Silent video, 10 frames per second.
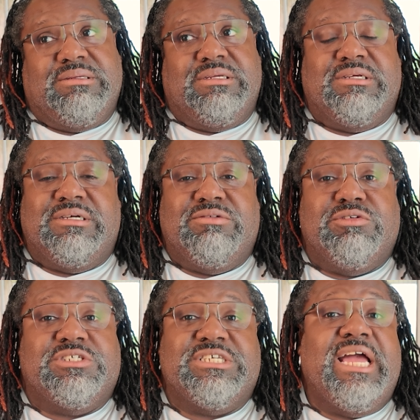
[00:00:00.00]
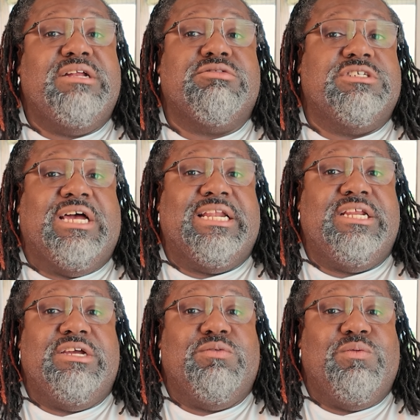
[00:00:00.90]
it was Sandra's
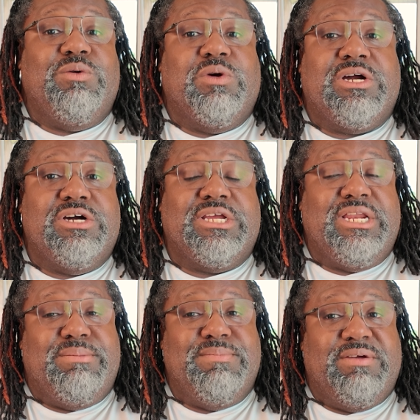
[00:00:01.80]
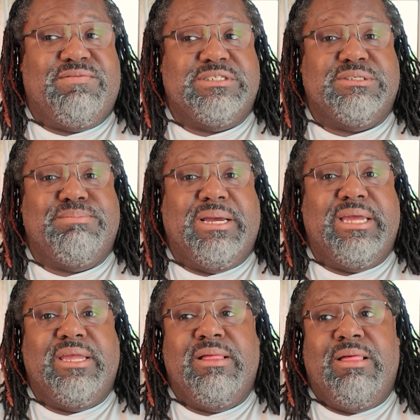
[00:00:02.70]
idea. We were cooking at Memphis in
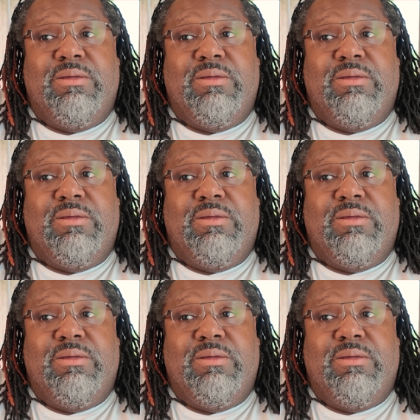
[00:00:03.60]
May,